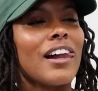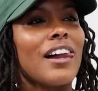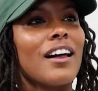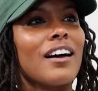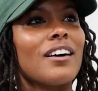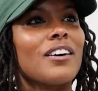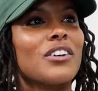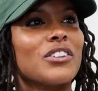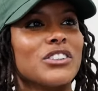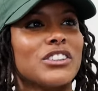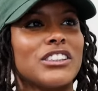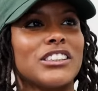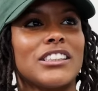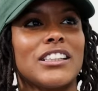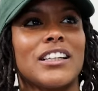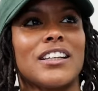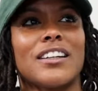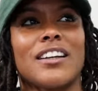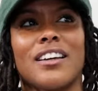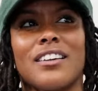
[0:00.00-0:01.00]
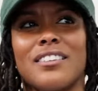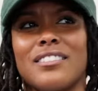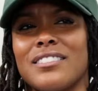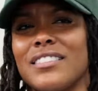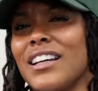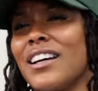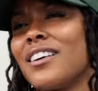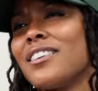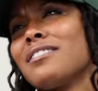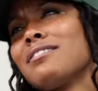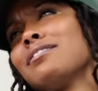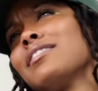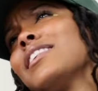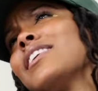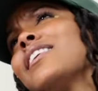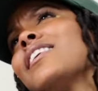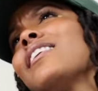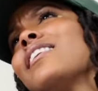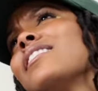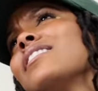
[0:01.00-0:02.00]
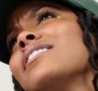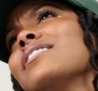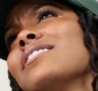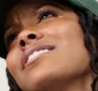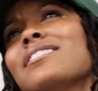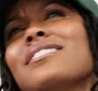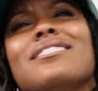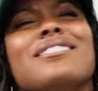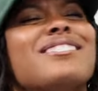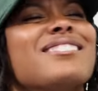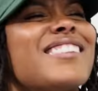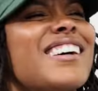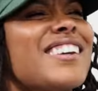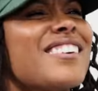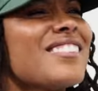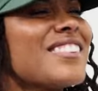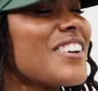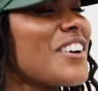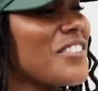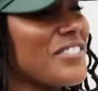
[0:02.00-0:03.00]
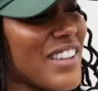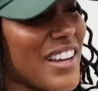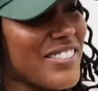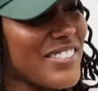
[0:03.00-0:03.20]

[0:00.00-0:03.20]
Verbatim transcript: Oh, shit. I don't know, girl. I don't know. I'm not